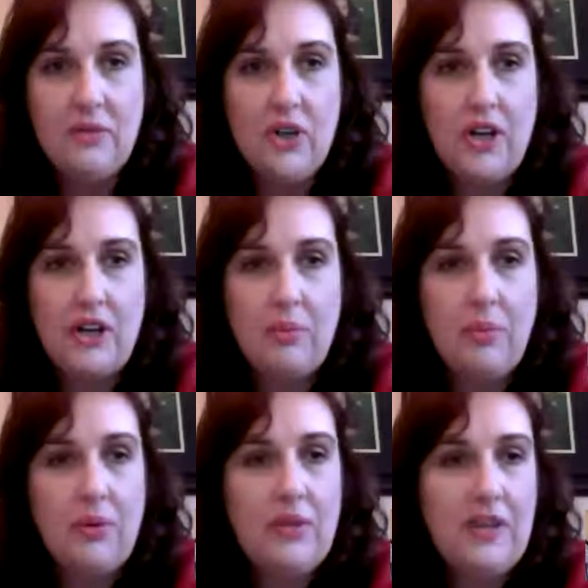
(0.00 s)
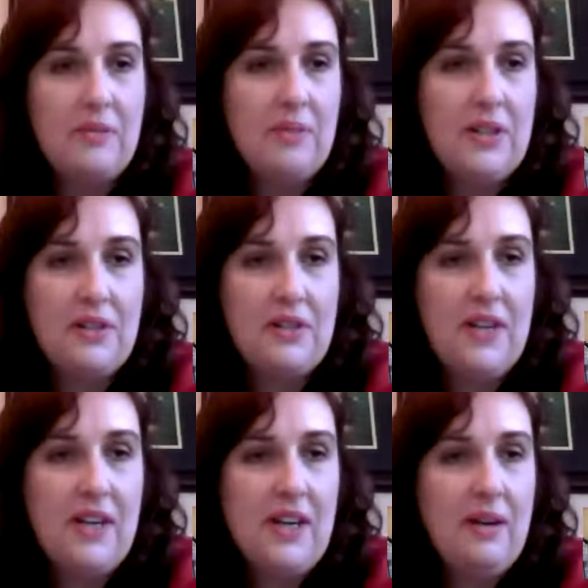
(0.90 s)
I'm trying to pull it up here.
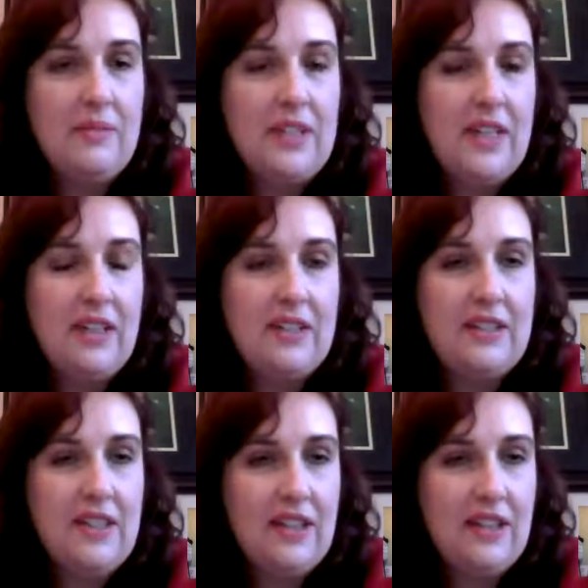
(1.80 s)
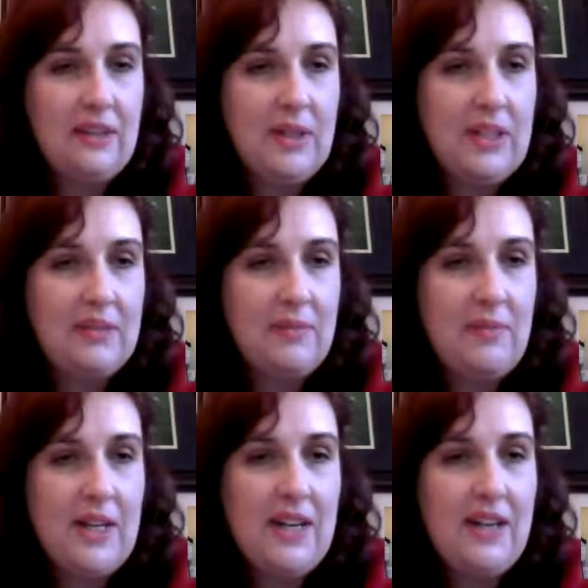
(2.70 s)
It's taking me a
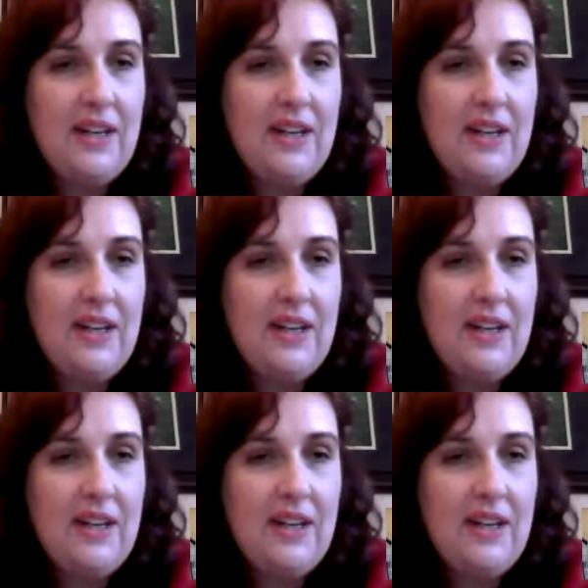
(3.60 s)
minute.